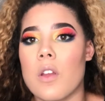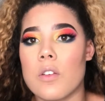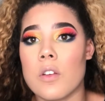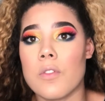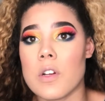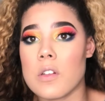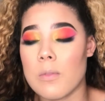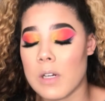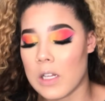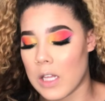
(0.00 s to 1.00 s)
So first
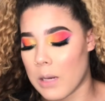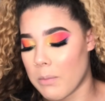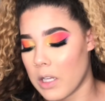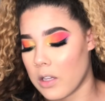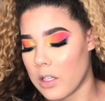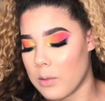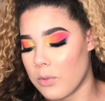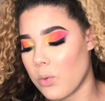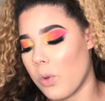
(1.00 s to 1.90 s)
I'm gonna line my lips